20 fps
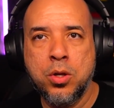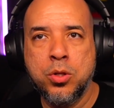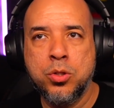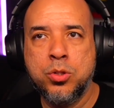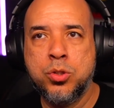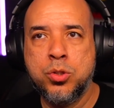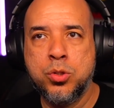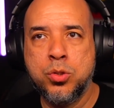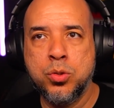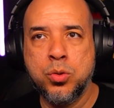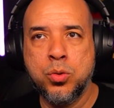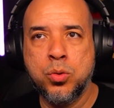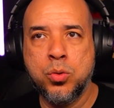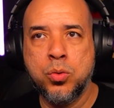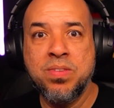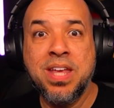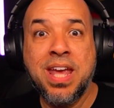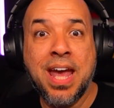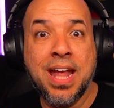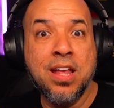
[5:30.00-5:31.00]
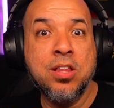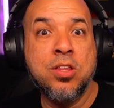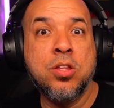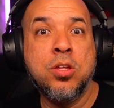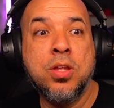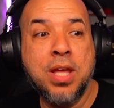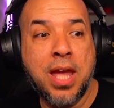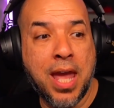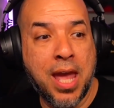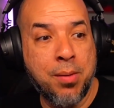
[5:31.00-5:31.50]
to get
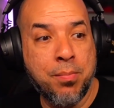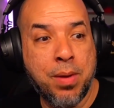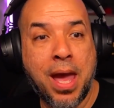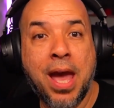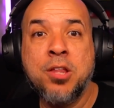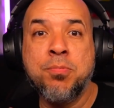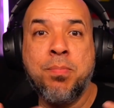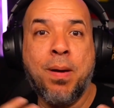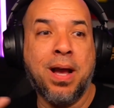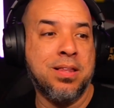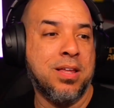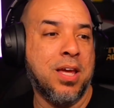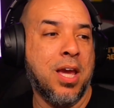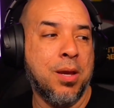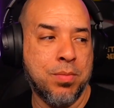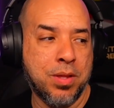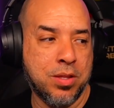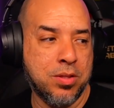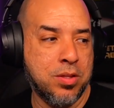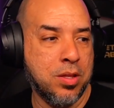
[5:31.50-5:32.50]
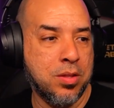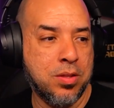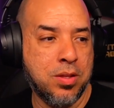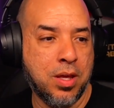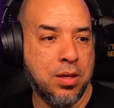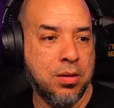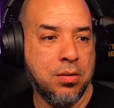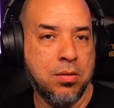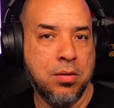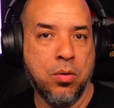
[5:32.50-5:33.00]
into the game, Xbox games, let's just
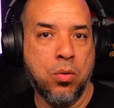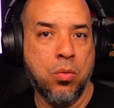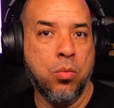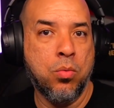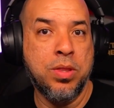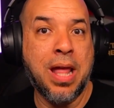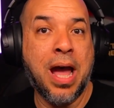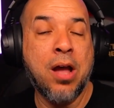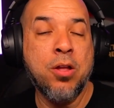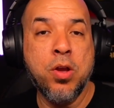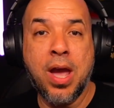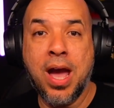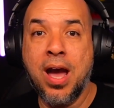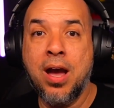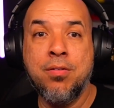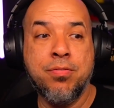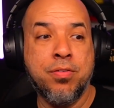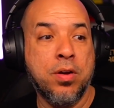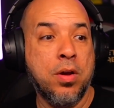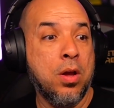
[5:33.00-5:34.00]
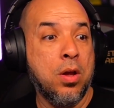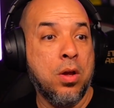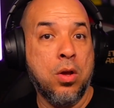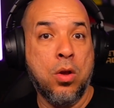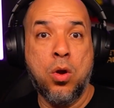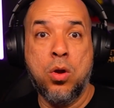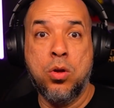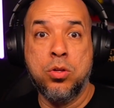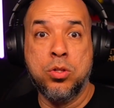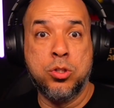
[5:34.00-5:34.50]
say? Now you have
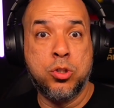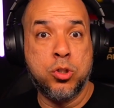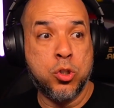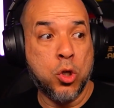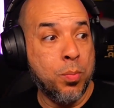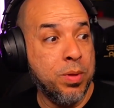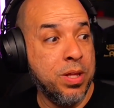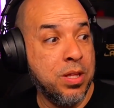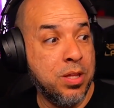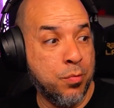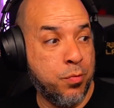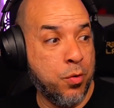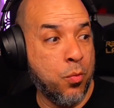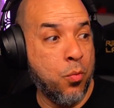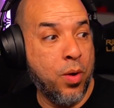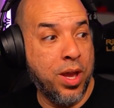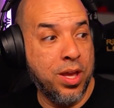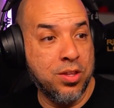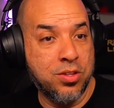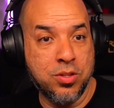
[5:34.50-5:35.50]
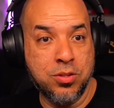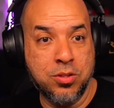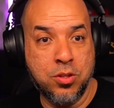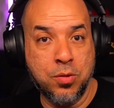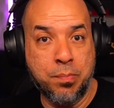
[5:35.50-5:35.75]
so many different ways to